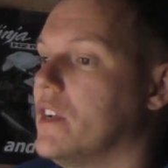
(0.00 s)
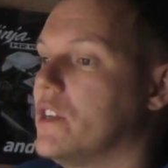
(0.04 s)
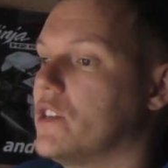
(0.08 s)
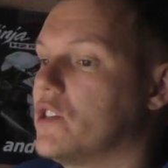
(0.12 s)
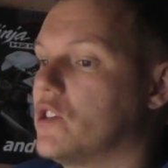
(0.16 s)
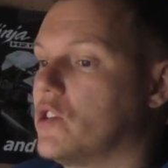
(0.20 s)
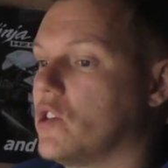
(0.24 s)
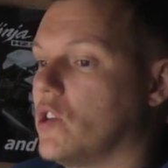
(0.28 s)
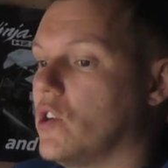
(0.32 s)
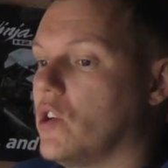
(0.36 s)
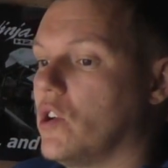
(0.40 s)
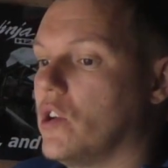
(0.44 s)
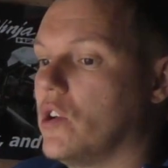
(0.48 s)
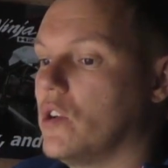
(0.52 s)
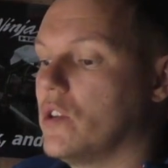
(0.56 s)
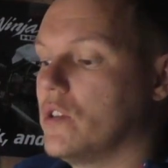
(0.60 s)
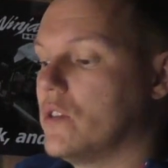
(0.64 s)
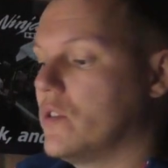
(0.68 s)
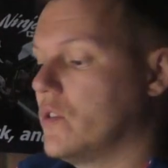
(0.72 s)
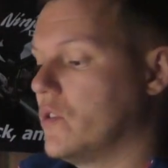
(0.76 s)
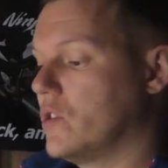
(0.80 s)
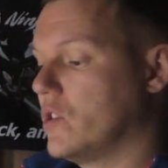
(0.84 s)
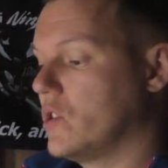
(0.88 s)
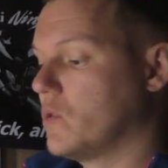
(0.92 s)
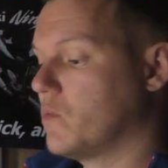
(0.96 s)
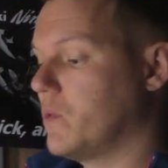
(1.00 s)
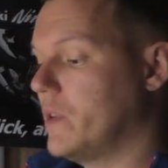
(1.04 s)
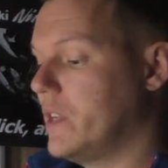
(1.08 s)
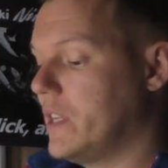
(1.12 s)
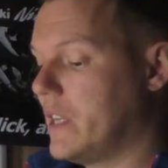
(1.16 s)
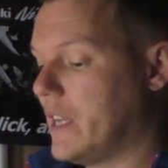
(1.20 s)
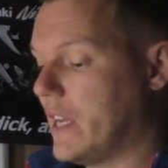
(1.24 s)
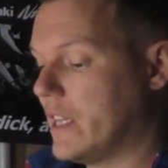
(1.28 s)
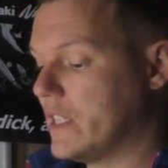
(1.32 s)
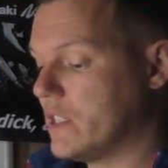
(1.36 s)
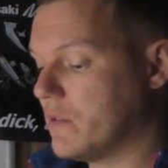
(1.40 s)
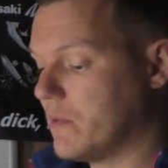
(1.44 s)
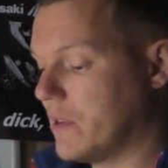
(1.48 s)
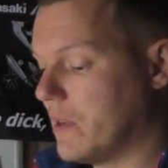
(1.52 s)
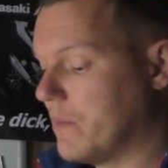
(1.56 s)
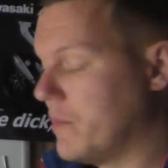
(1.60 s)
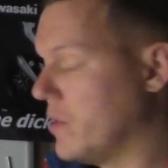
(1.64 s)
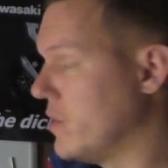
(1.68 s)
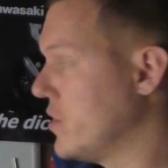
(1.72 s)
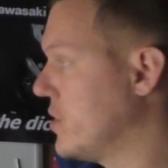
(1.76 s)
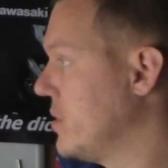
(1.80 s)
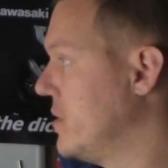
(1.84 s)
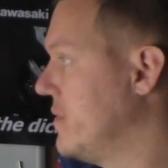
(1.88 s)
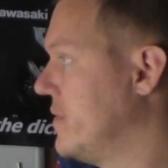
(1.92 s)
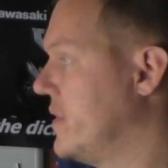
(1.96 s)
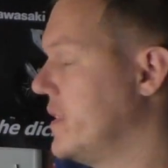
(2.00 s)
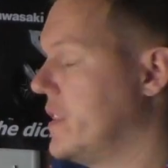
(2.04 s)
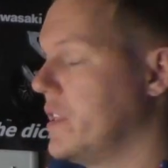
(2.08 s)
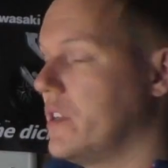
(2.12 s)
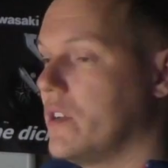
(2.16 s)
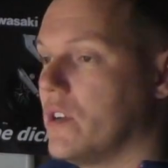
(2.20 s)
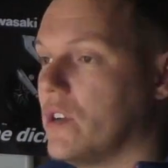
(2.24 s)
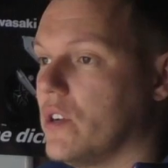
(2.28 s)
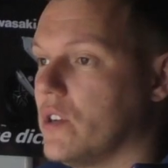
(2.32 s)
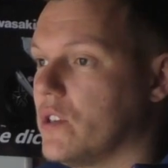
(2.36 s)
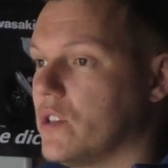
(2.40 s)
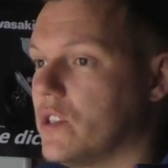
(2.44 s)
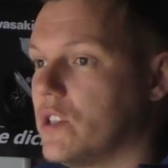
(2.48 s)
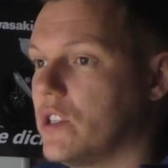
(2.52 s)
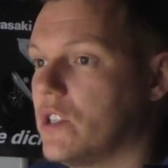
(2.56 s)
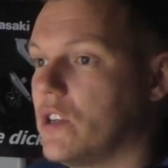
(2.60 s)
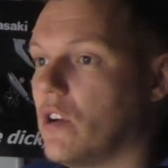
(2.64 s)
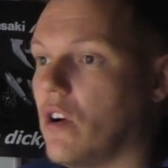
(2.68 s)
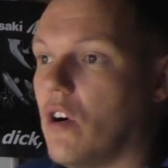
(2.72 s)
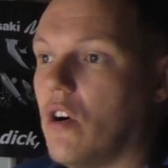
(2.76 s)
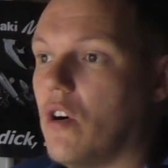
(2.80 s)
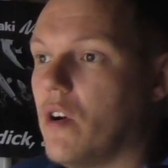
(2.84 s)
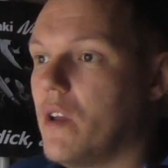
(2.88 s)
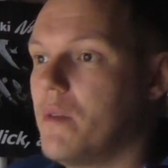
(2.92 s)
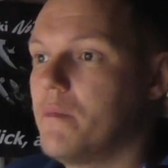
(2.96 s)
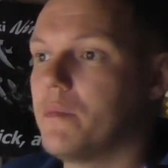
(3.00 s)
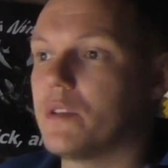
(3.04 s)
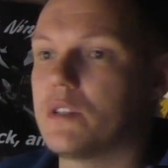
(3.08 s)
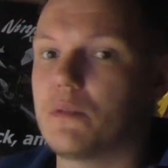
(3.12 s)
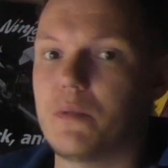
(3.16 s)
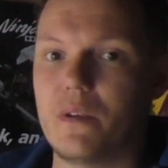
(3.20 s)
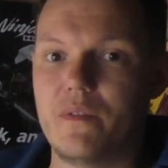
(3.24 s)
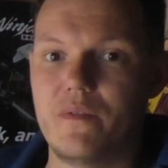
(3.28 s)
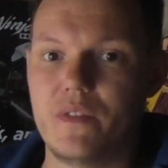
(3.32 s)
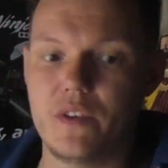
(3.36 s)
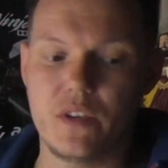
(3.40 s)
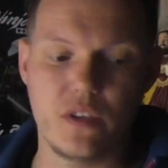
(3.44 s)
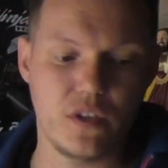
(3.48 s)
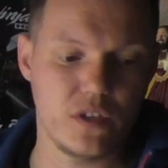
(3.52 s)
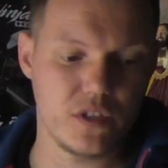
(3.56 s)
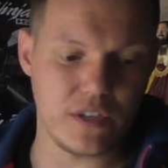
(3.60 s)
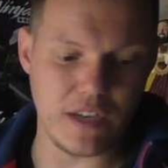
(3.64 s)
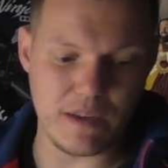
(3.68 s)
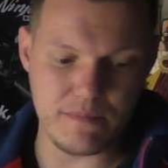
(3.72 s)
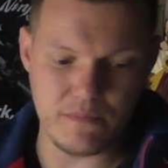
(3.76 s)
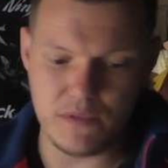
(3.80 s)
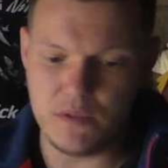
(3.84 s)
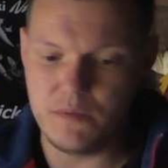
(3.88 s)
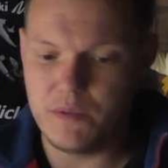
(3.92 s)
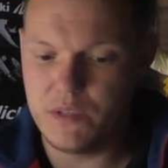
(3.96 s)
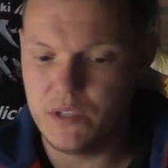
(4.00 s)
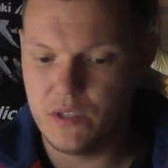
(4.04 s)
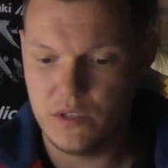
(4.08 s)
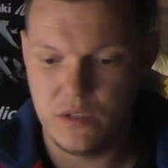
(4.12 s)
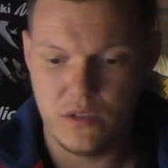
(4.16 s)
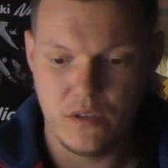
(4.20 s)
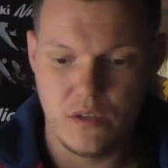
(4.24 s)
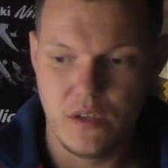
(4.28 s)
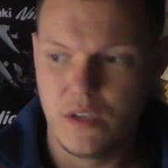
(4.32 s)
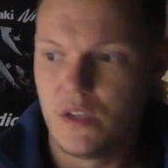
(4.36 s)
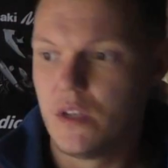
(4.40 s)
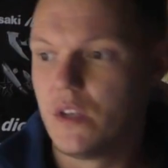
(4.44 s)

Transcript: So there's weekends when I'm not doing videos or in between videos, I'm doing